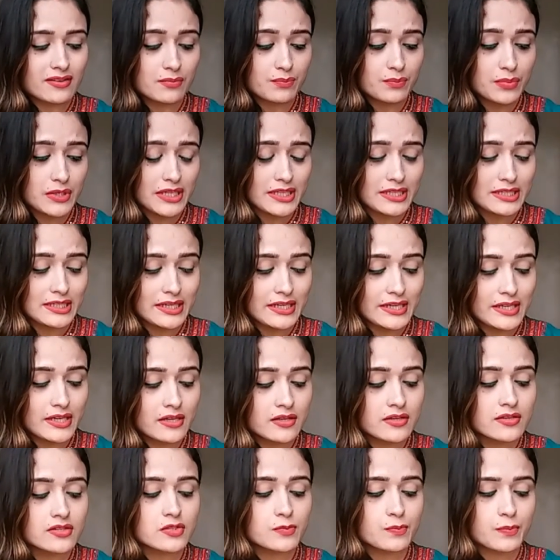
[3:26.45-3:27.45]
completely
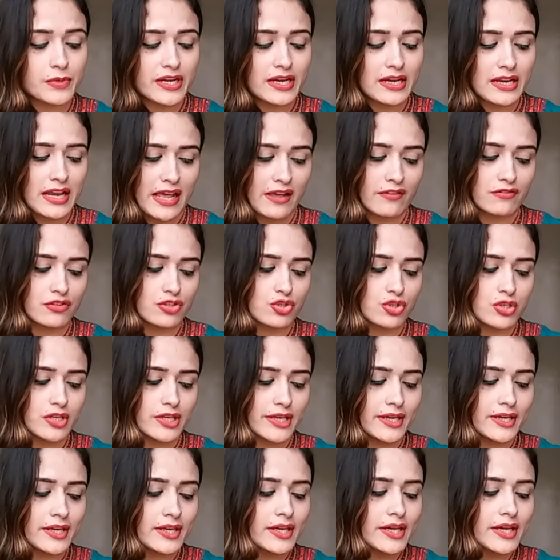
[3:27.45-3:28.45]
spray
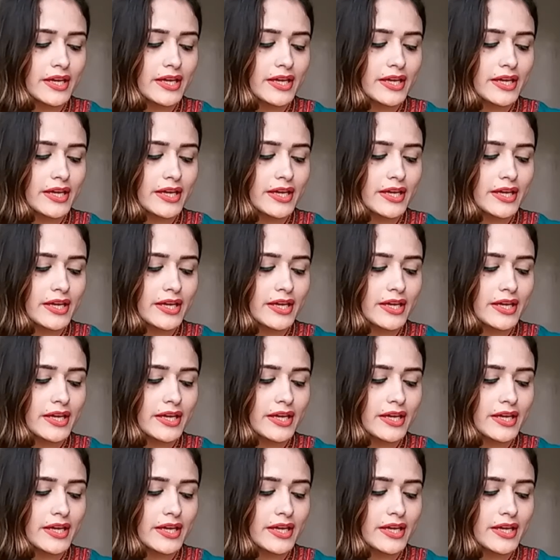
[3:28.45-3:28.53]
lavishly.